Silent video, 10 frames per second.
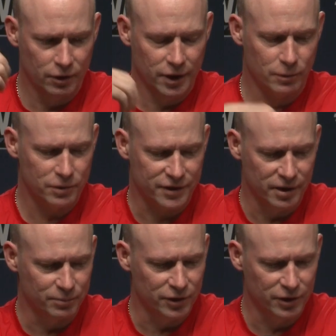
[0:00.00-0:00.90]
It was
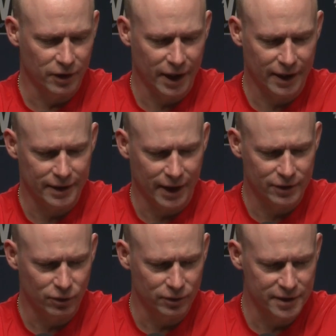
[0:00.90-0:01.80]
simple. You know, I
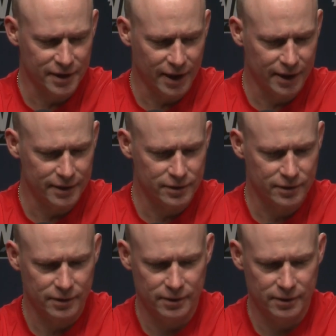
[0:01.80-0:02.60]
told these guys,